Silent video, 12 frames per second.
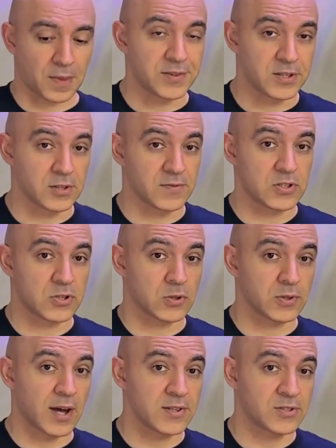deal with your
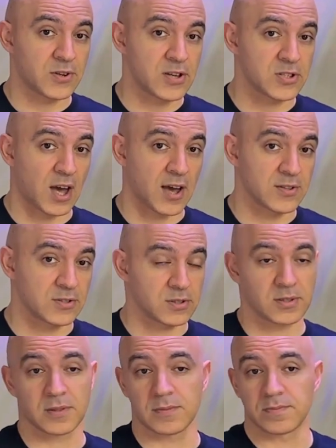nitrates, and
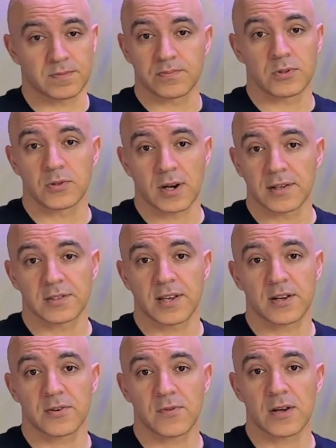you can't
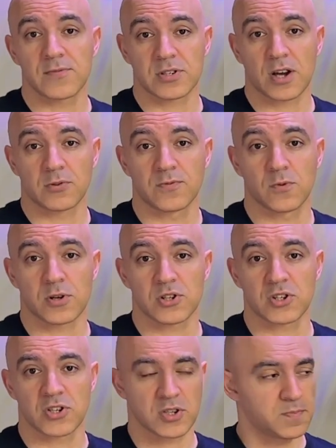get away without water
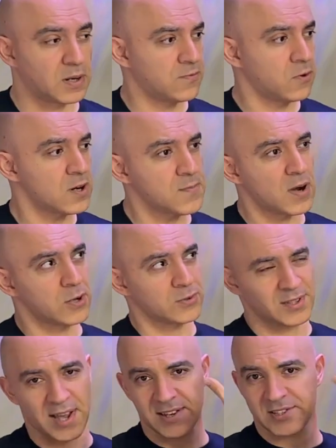changes. But what
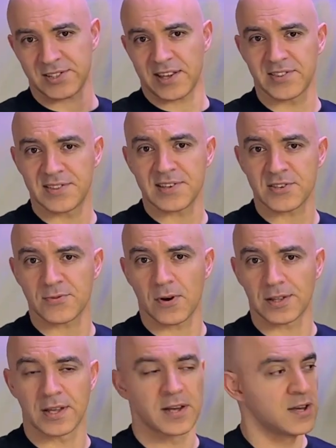about tanks like this
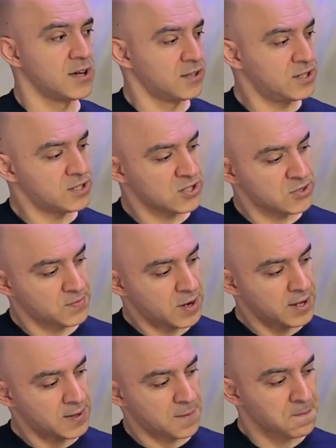one? This is
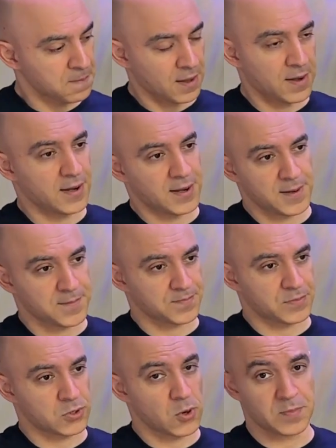my
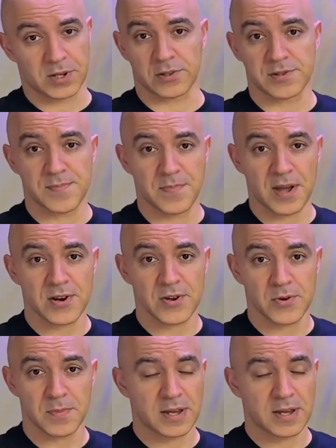tropical riparium.